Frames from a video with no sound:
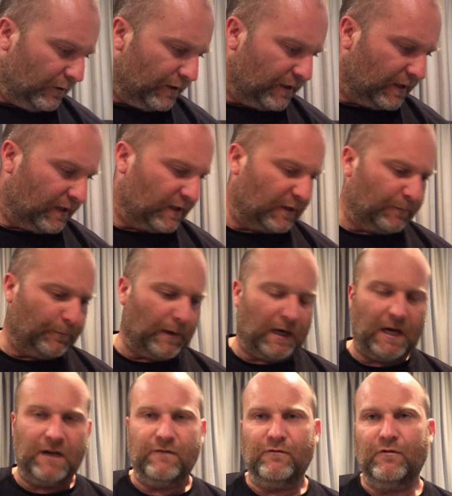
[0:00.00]
was
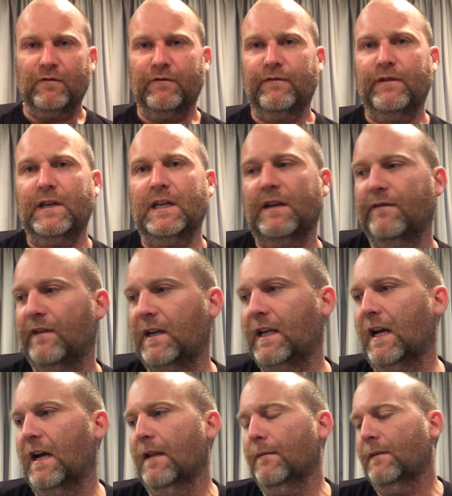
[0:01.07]
spiral V, if I
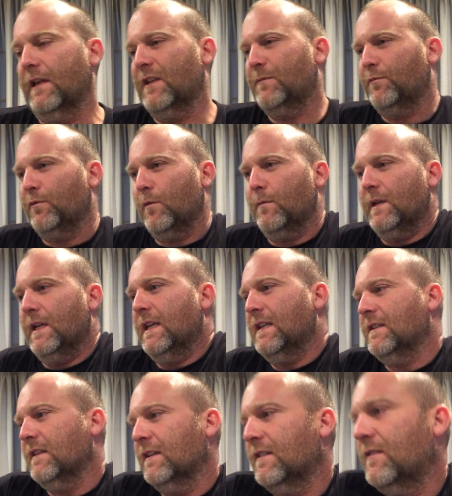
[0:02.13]
can. That's probably
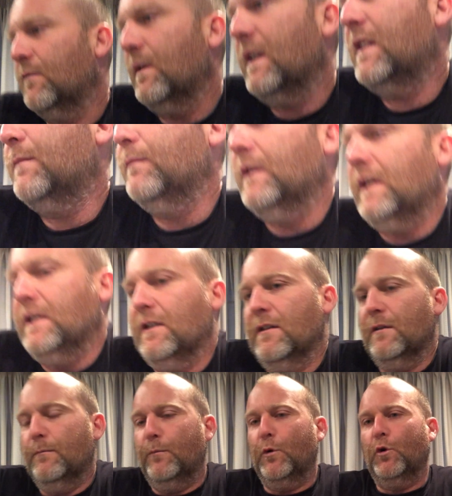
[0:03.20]
easiest to explain
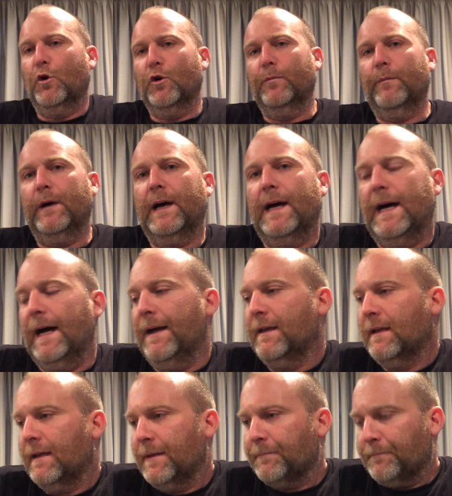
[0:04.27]
on the board, but
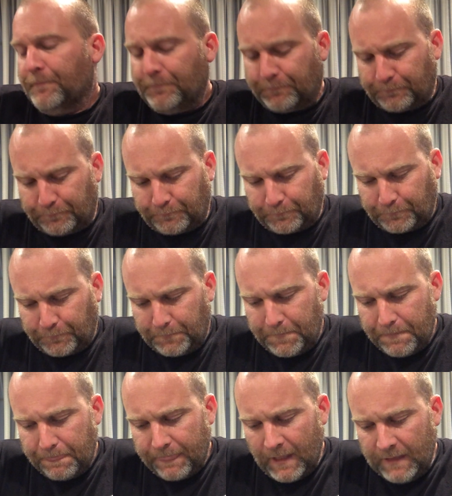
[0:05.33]

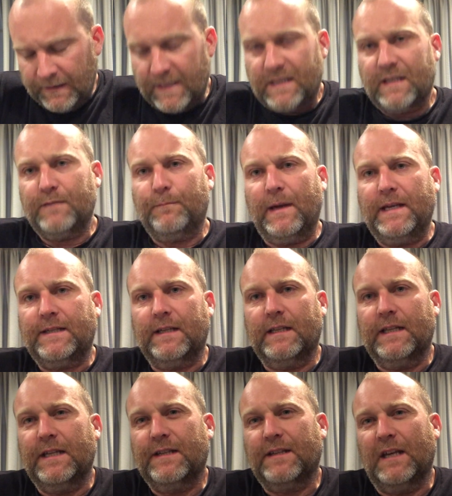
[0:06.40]
this is
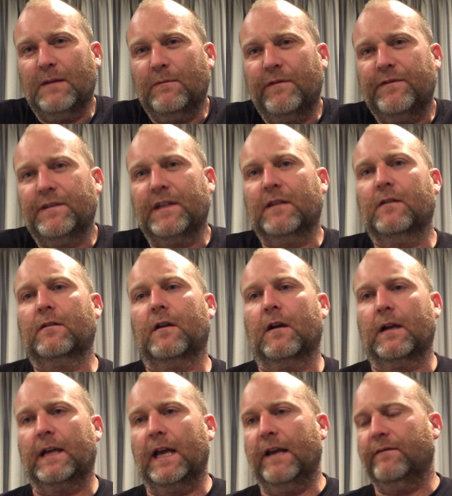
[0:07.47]
basically the same with single
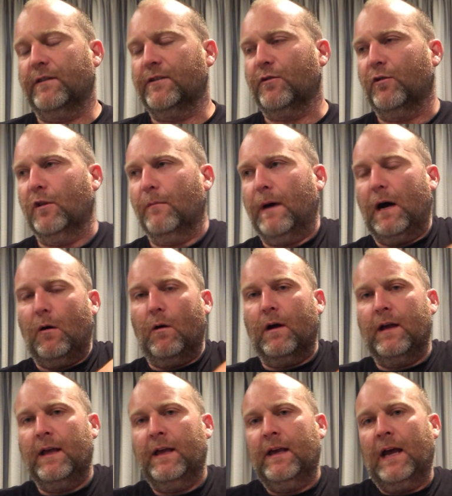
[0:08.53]
concaves. It's all
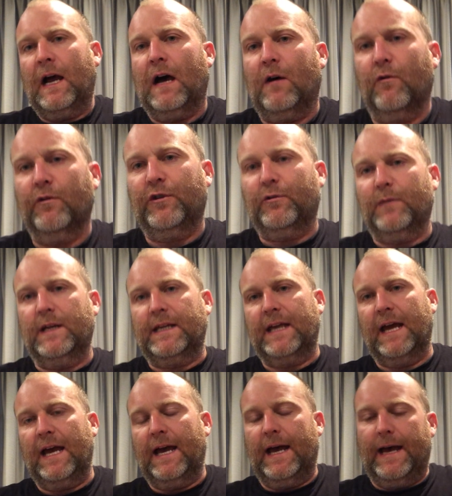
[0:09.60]
about how do we
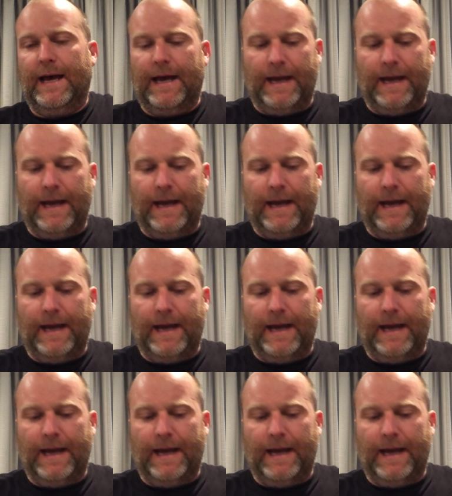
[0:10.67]
get